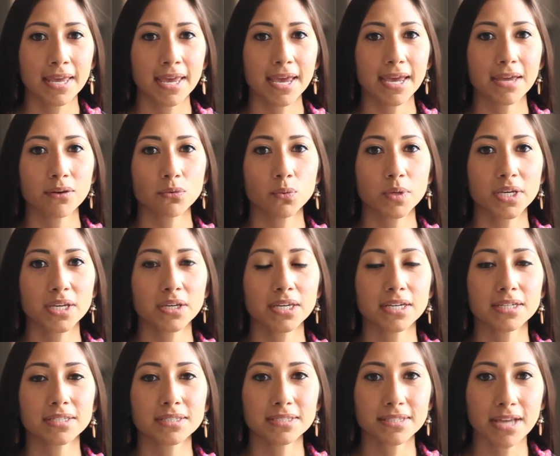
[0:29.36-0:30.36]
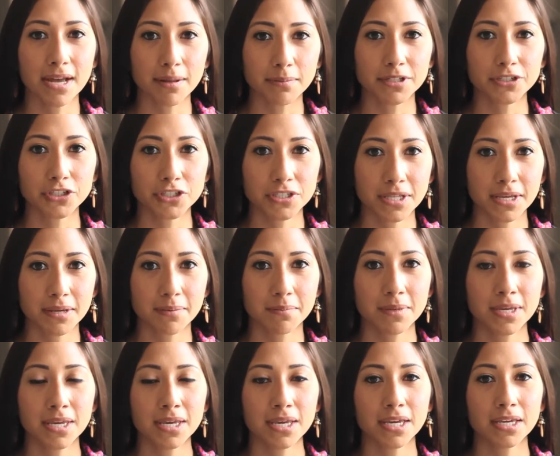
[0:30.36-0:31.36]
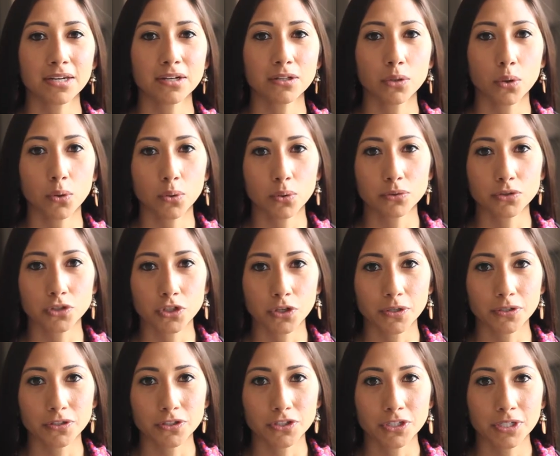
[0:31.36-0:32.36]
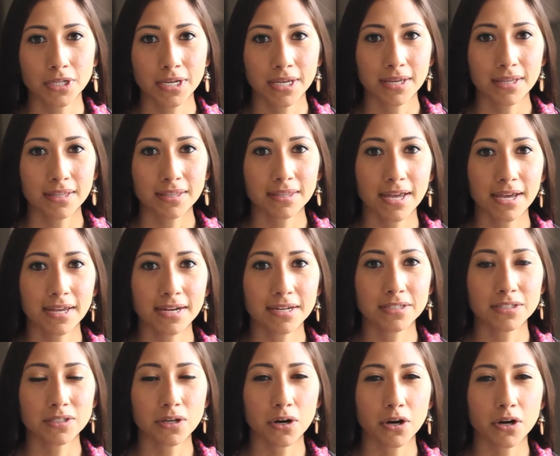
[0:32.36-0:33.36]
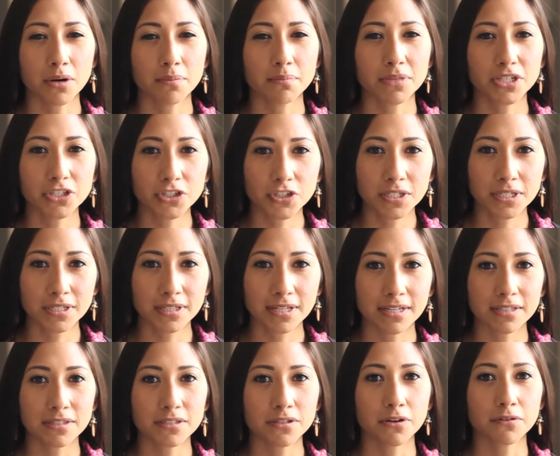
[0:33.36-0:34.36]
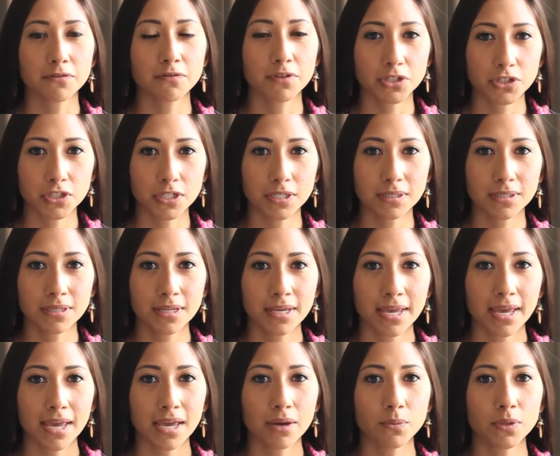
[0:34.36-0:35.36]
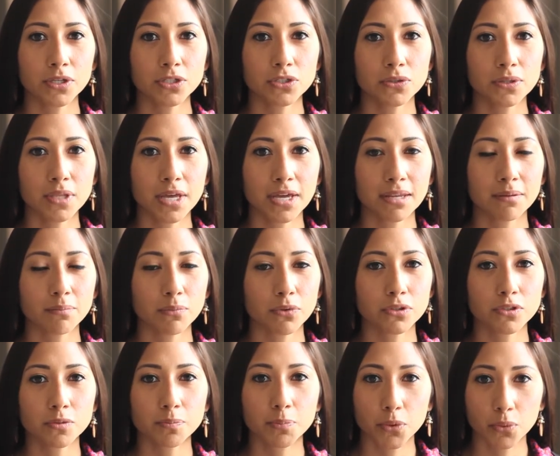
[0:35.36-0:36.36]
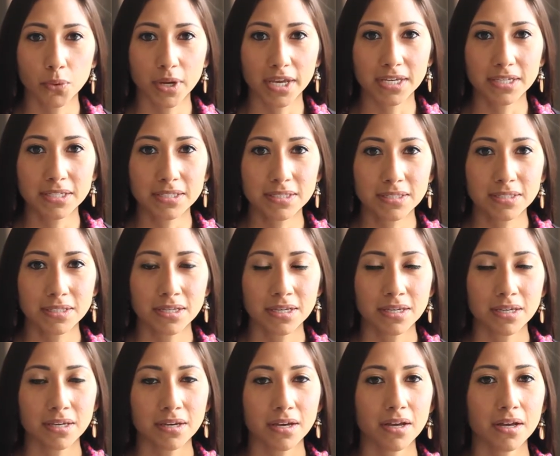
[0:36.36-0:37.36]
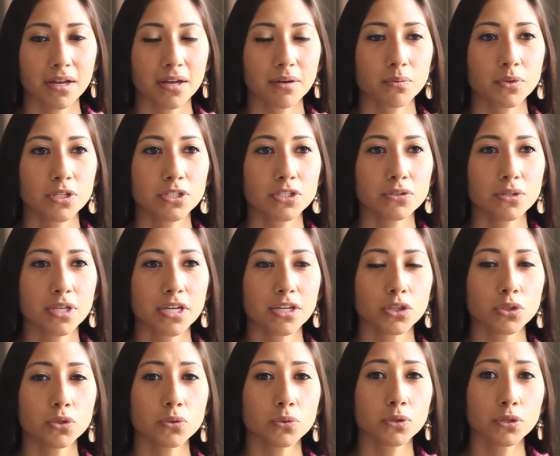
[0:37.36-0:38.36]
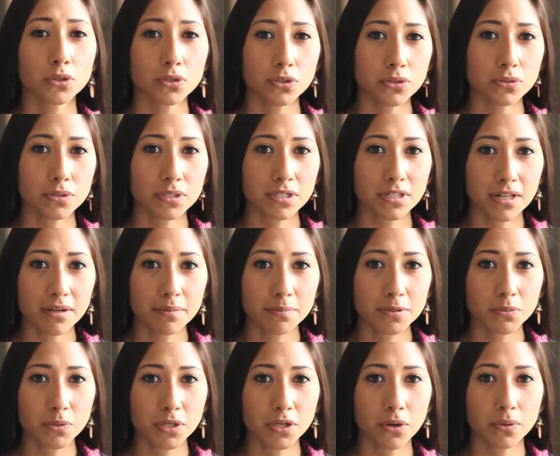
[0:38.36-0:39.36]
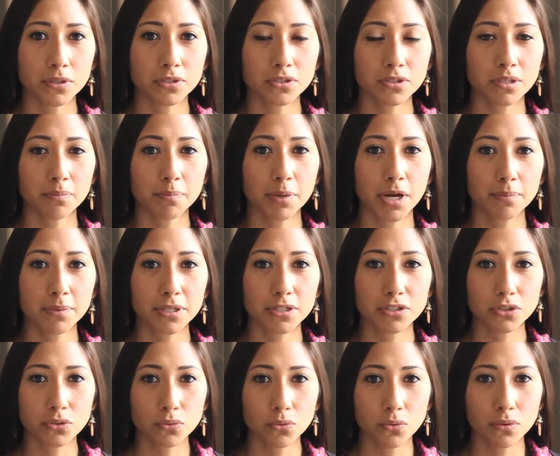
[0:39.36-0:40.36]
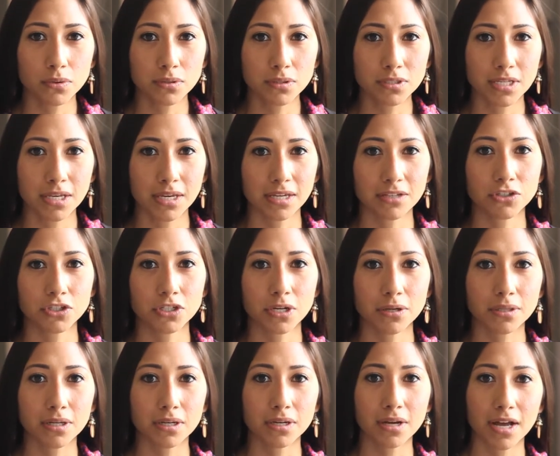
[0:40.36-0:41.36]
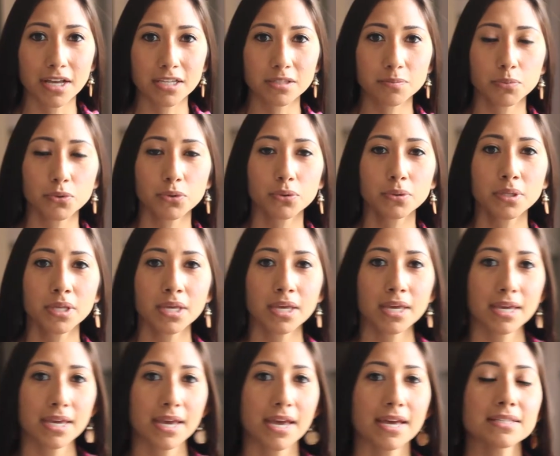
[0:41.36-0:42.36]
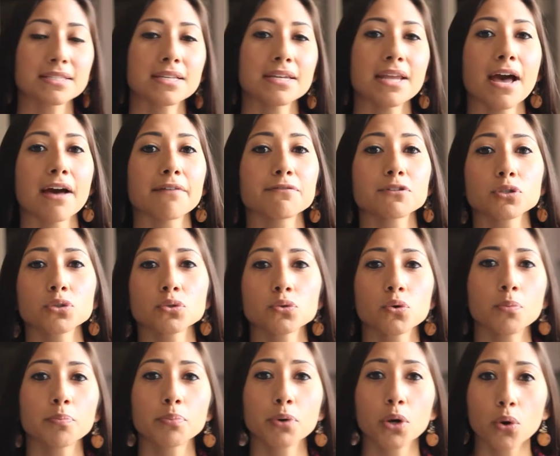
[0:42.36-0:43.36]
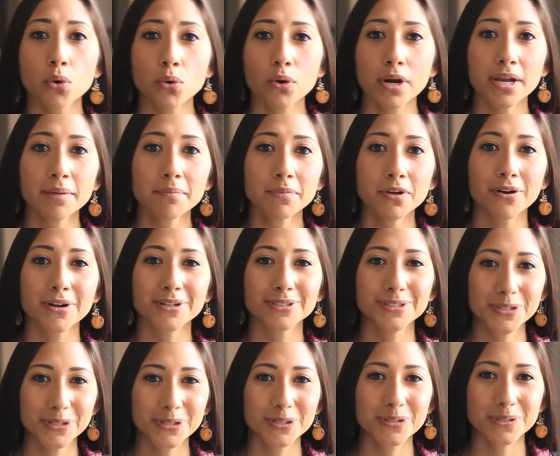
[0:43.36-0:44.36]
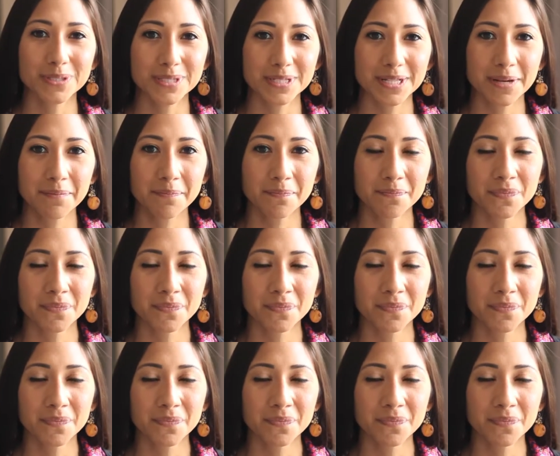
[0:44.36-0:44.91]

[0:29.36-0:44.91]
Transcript: and we establish them in a local church. That is our mission, that's our vision, and we do that in multiple ways. Uh, we do that through good news clubs. We go into the public schools and share the gospel as an after school program called Good News Club.